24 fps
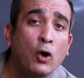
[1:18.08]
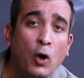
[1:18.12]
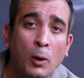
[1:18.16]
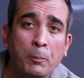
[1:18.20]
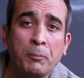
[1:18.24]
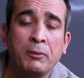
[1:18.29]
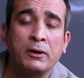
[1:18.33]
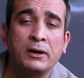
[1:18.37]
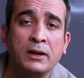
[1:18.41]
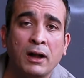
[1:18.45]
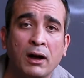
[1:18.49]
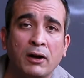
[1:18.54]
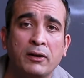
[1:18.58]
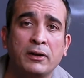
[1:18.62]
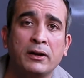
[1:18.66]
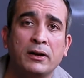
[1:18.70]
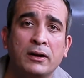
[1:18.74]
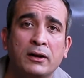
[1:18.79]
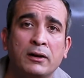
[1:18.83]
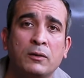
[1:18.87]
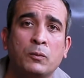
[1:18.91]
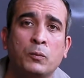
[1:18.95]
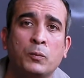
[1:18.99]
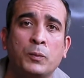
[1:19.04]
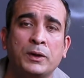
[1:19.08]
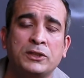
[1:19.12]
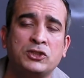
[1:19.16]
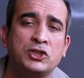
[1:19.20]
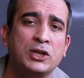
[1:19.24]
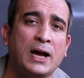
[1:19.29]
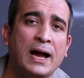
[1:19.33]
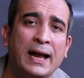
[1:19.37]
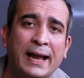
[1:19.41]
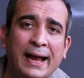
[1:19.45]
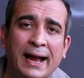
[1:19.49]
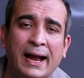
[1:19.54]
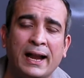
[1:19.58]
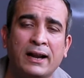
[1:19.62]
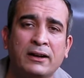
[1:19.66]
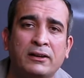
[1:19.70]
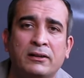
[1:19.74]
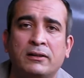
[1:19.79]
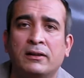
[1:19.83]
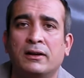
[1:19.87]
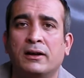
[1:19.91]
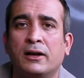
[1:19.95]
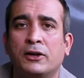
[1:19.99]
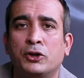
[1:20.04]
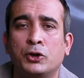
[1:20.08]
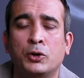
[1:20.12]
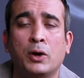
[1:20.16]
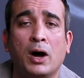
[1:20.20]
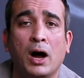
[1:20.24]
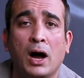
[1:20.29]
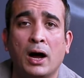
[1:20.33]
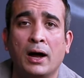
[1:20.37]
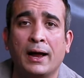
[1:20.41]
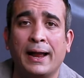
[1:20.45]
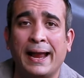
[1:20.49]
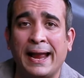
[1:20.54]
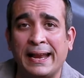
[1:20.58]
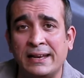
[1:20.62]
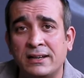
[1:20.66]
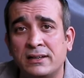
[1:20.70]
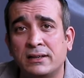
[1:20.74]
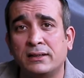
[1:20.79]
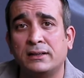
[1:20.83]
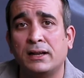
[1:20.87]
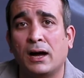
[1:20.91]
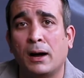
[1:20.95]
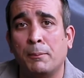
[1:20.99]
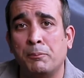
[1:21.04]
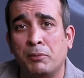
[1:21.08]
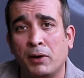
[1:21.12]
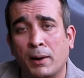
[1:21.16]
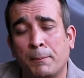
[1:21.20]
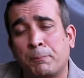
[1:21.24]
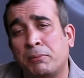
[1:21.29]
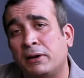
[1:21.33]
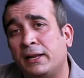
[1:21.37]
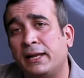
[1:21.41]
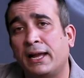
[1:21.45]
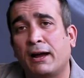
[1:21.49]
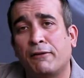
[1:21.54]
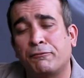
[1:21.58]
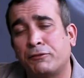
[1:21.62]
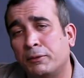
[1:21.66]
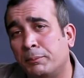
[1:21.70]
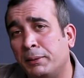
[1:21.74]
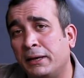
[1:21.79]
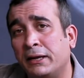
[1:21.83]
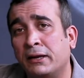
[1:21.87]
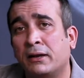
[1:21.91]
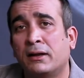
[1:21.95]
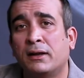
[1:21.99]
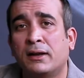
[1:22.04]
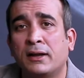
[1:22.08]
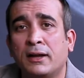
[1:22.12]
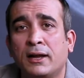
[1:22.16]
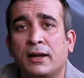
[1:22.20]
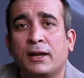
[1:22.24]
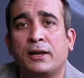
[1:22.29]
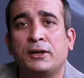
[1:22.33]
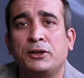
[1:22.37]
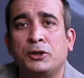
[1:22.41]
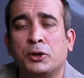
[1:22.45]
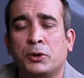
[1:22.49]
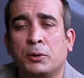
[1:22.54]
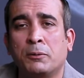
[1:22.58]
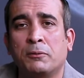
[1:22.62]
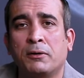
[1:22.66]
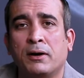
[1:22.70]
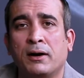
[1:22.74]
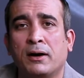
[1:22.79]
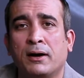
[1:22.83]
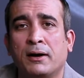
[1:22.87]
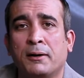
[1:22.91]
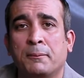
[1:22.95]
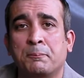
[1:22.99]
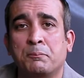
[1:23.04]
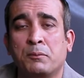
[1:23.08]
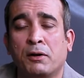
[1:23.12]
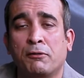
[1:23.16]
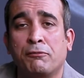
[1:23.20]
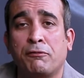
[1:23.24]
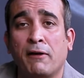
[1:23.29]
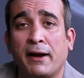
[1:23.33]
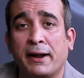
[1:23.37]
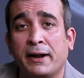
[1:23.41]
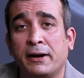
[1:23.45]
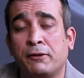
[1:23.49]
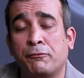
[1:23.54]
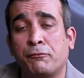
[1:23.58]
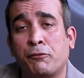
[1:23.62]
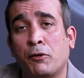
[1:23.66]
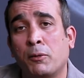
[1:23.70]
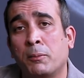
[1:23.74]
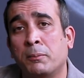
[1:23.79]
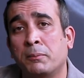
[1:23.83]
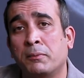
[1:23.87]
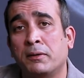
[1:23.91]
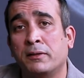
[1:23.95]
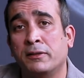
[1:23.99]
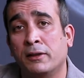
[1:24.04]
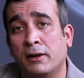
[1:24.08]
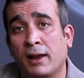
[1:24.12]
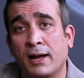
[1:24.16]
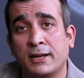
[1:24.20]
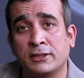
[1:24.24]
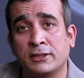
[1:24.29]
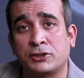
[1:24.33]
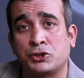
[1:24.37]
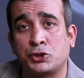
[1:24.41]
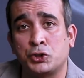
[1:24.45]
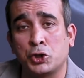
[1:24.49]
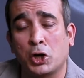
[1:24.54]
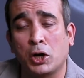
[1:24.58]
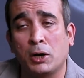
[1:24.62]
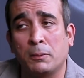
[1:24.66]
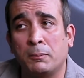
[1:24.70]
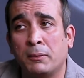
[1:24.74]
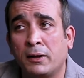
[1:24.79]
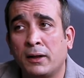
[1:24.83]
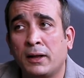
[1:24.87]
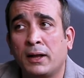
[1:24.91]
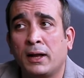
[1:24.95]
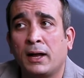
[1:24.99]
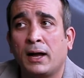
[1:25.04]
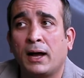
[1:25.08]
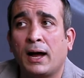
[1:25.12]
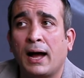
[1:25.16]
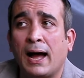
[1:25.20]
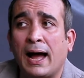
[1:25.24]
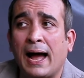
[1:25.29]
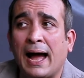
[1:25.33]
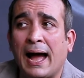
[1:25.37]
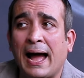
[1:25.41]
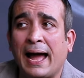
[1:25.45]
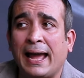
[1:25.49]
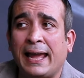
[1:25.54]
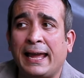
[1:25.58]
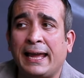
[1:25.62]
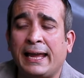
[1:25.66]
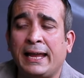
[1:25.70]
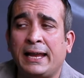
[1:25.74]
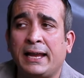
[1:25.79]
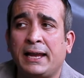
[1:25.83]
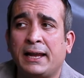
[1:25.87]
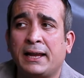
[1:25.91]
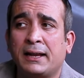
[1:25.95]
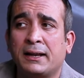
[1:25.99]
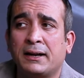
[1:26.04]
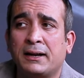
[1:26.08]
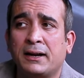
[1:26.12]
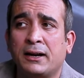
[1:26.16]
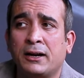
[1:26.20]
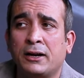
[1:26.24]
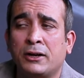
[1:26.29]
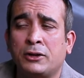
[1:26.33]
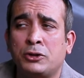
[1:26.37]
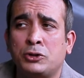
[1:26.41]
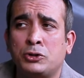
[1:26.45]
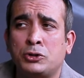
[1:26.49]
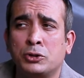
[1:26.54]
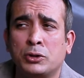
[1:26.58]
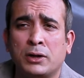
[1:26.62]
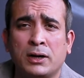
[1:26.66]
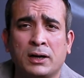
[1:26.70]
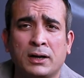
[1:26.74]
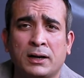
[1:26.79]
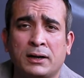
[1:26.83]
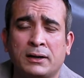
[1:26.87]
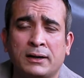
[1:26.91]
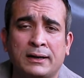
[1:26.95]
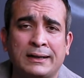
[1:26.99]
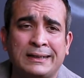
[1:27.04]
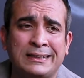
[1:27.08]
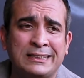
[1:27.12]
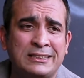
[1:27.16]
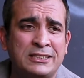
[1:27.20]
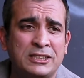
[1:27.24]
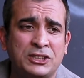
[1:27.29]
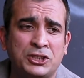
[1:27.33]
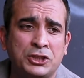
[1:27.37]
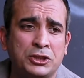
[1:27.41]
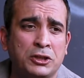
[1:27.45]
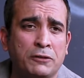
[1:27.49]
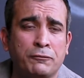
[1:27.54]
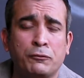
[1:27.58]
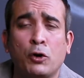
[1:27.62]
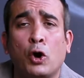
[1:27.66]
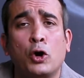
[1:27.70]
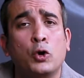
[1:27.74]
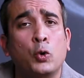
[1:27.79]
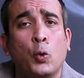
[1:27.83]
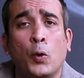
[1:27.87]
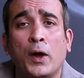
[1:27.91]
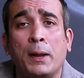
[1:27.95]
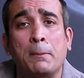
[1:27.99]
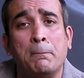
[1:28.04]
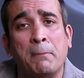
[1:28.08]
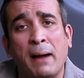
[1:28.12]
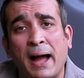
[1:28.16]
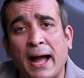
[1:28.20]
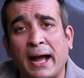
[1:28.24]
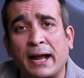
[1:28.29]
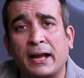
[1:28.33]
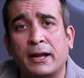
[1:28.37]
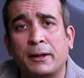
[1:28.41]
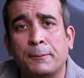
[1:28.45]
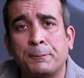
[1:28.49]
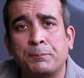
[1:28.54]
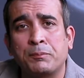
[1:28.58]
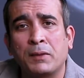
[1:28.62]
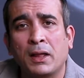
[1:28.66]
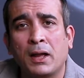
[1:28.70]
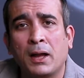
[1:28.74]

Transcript: my corporate career, which I had, uh, you know, ended abruptly after being, you know, uh, fired from the last job. I took a decision of not going back,